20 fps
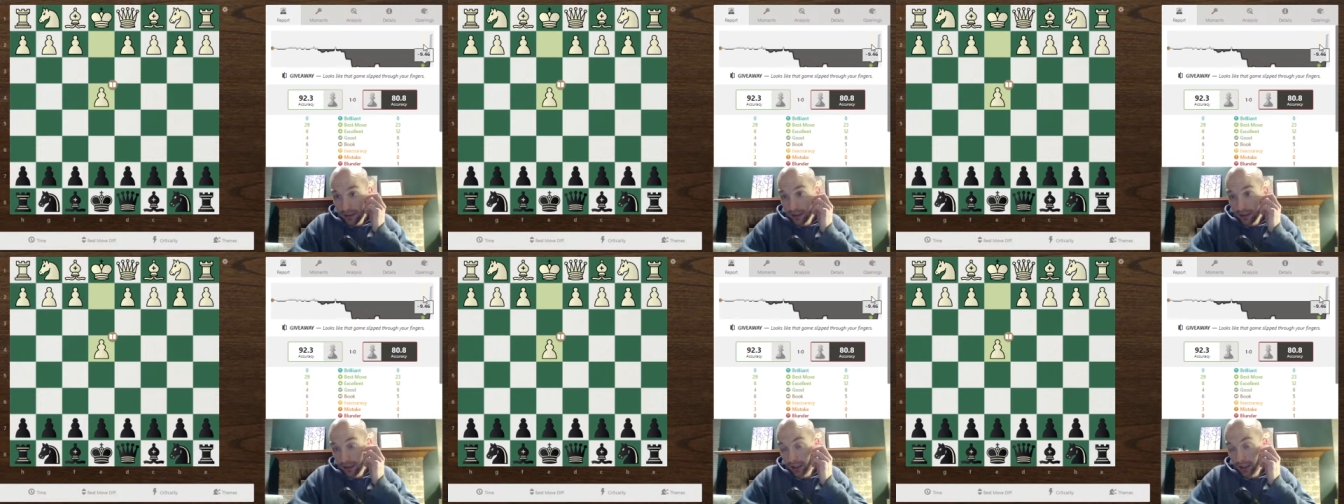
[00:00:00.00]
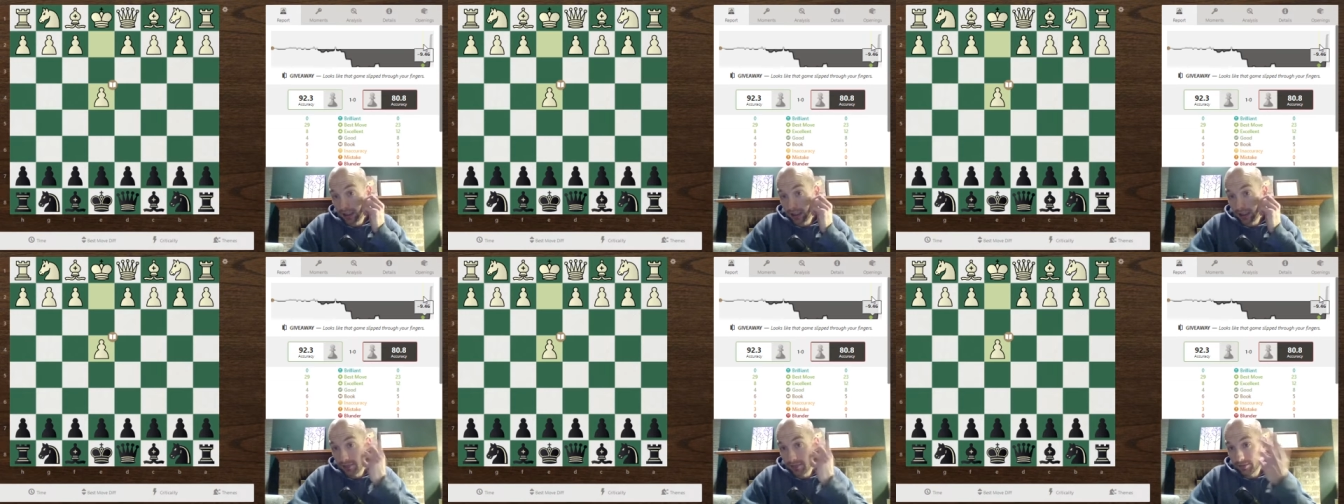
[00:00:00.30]

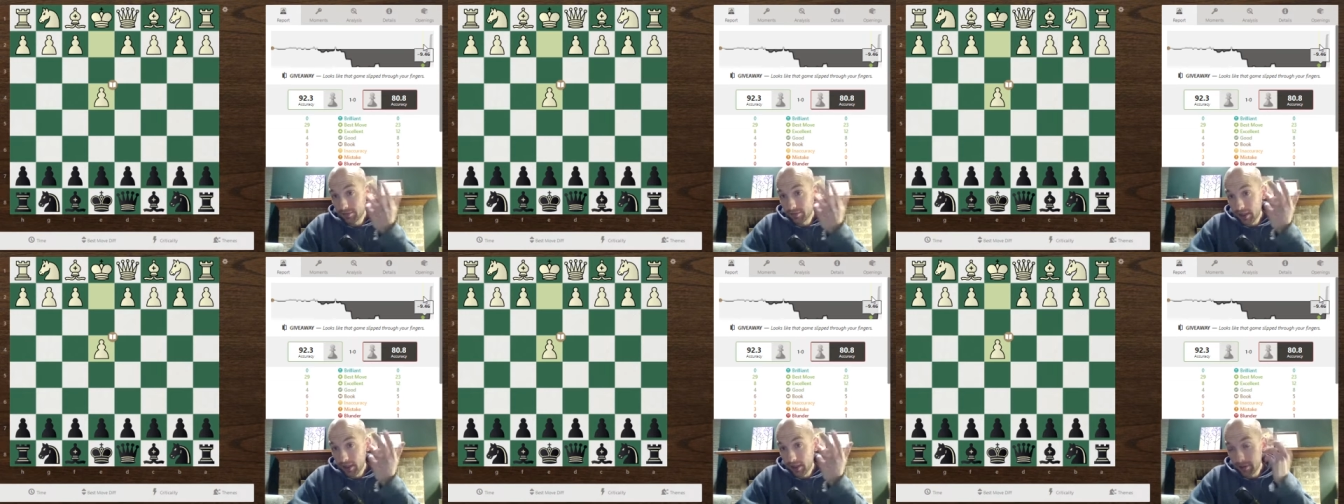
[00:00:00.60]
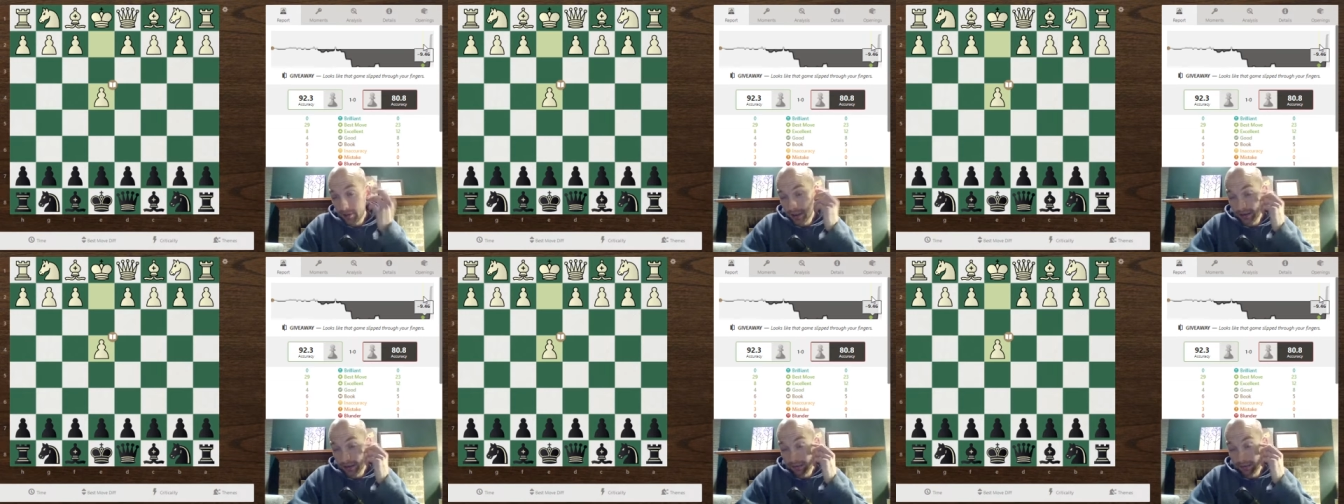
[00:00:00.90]
I
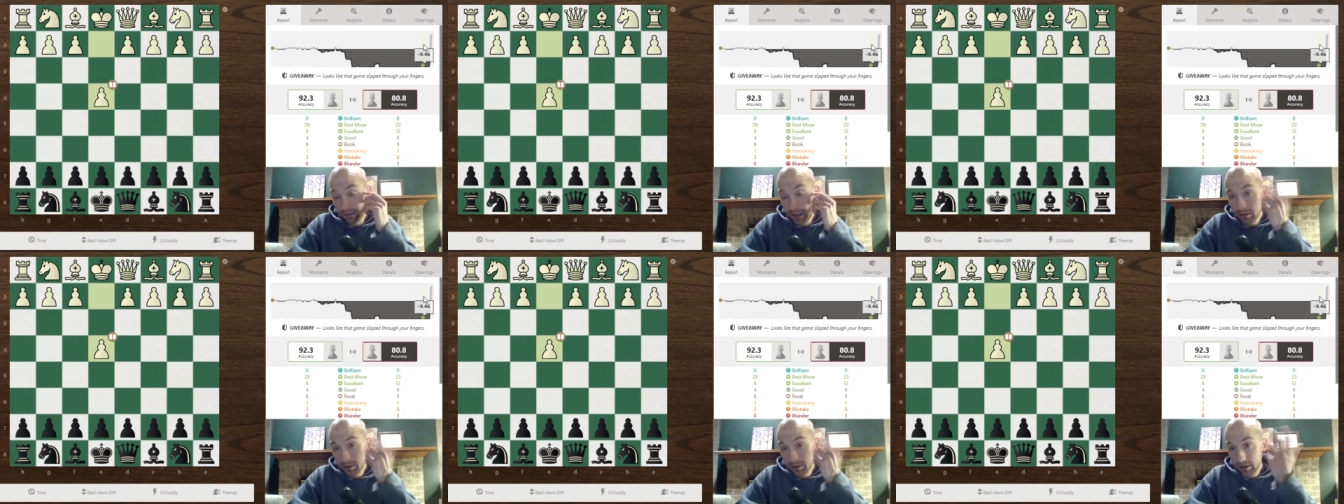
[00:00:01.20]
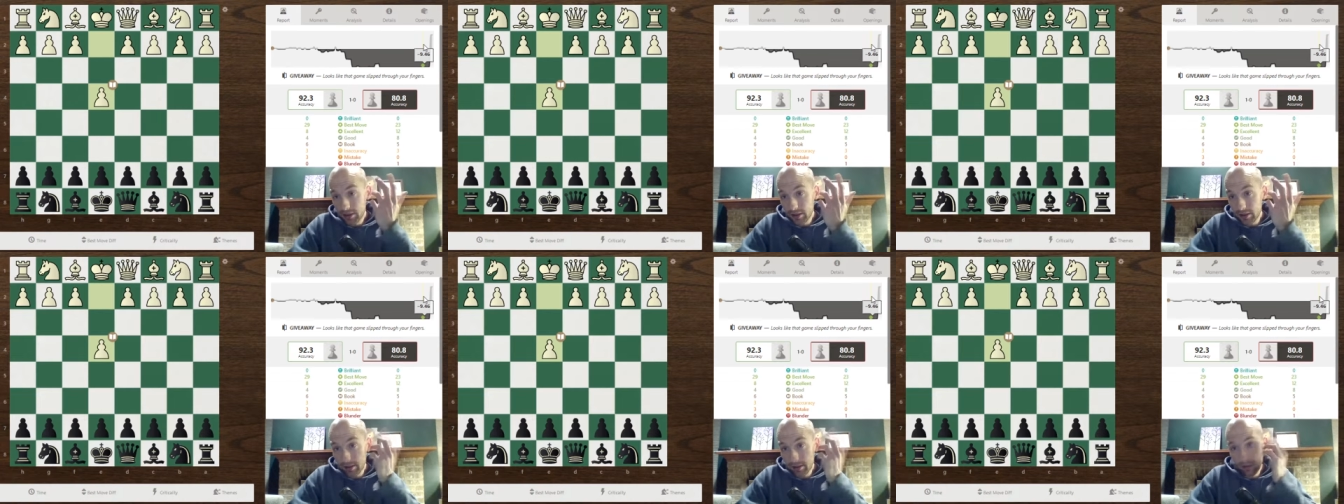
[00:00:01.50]
mean, mouse
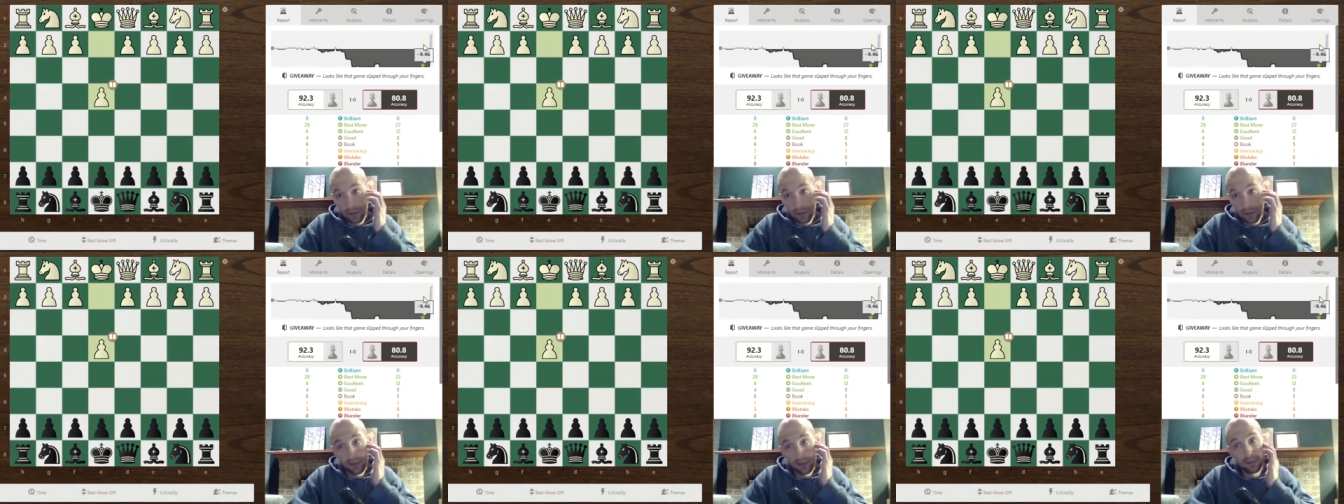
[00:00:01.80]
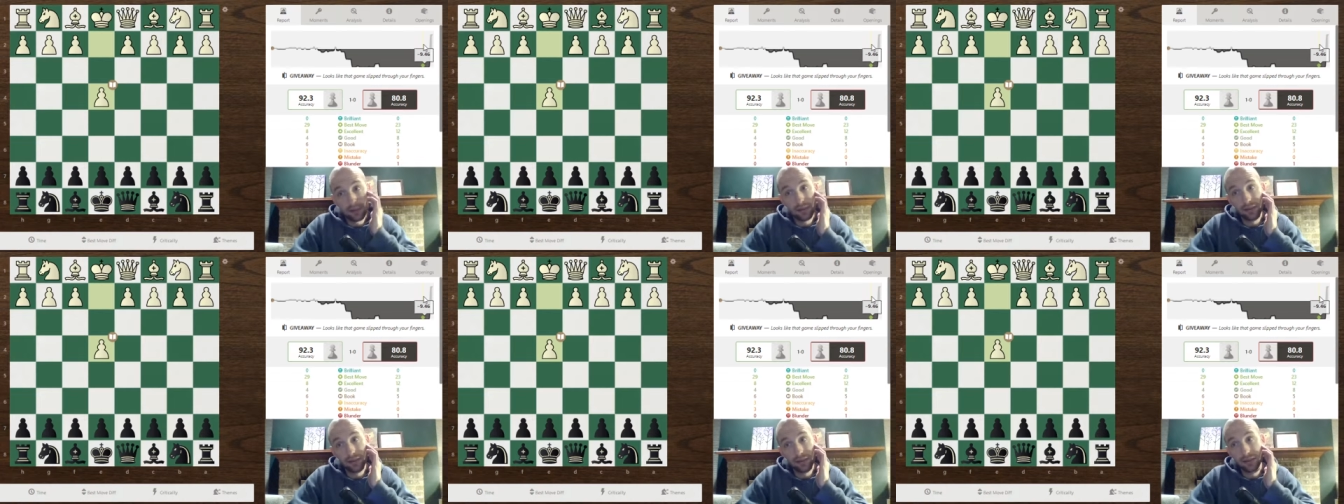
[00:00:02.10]
slip,
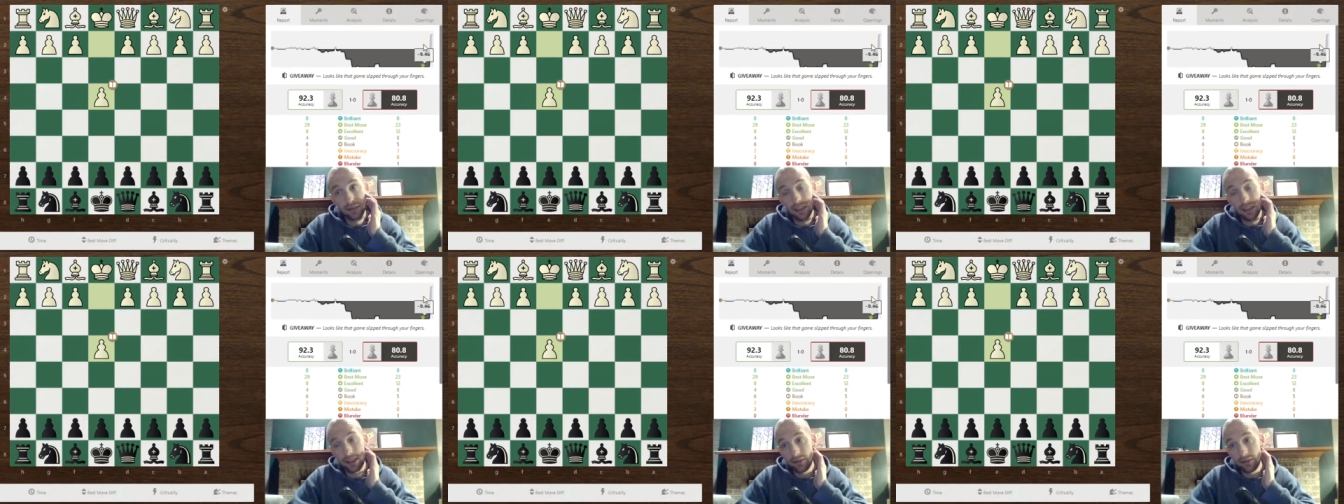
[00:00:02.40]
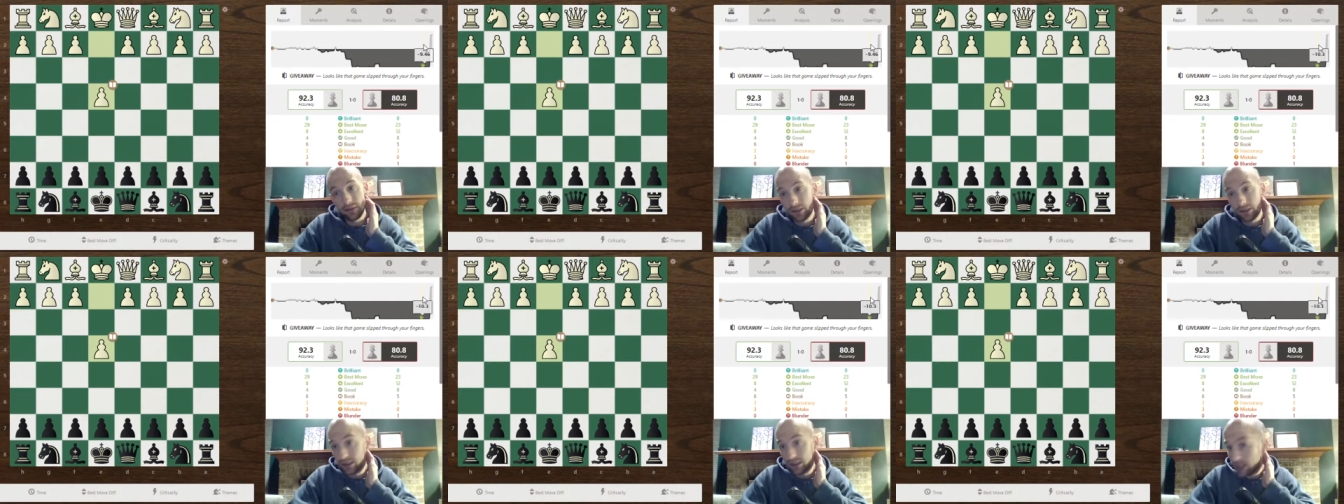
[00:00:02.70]
not
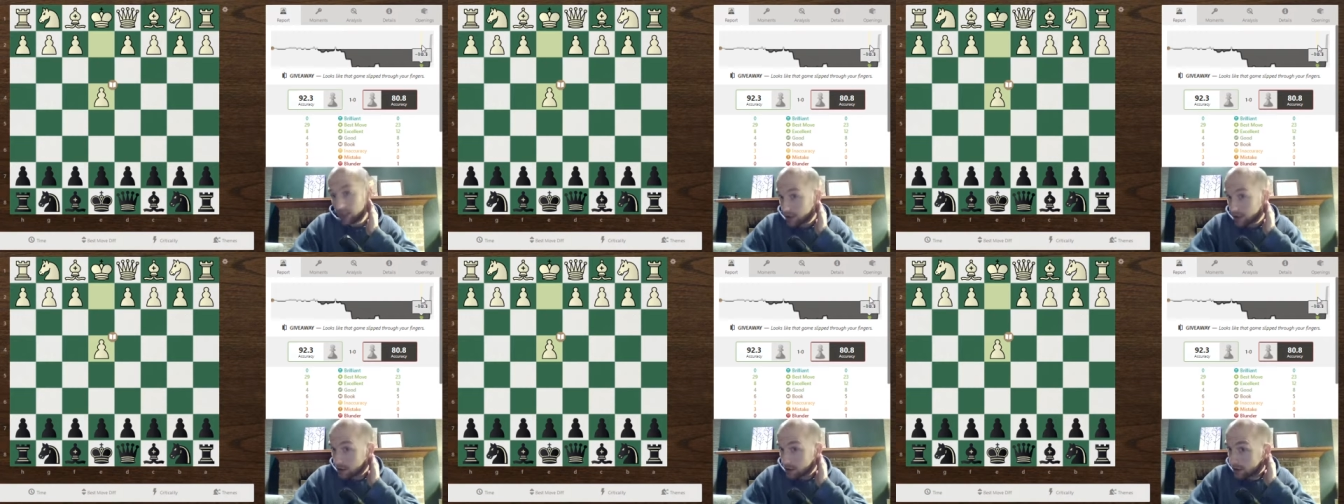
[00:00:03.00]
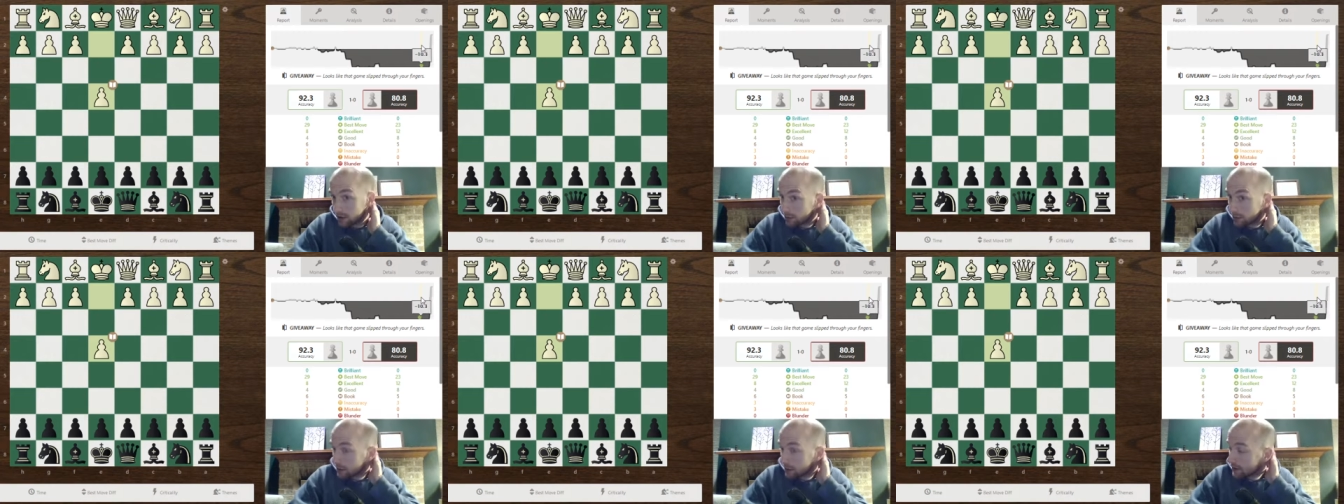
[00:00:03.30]
even intentional
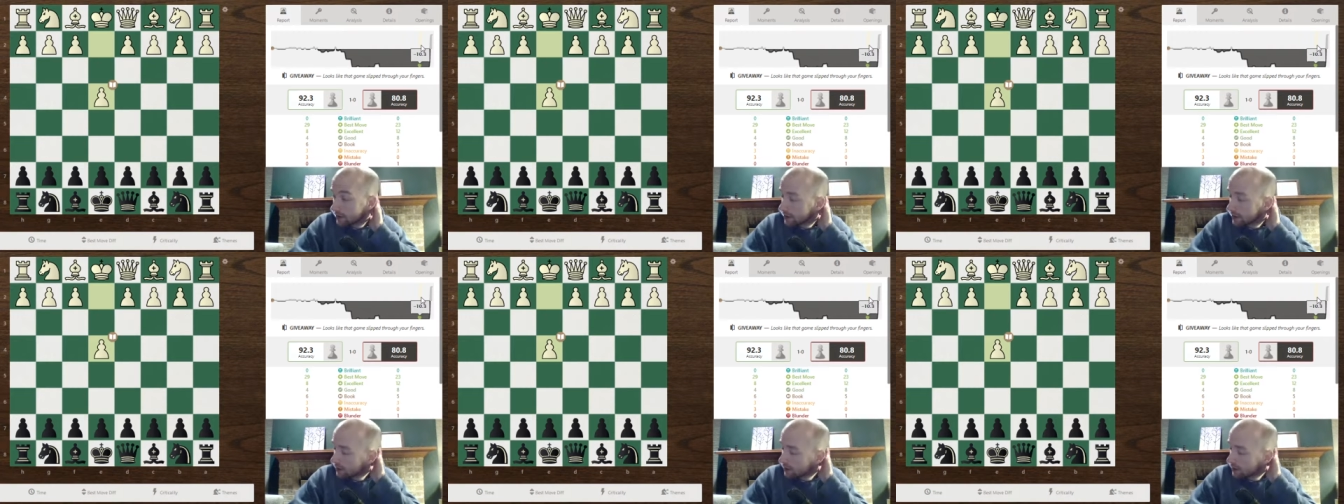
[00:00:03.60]
blunder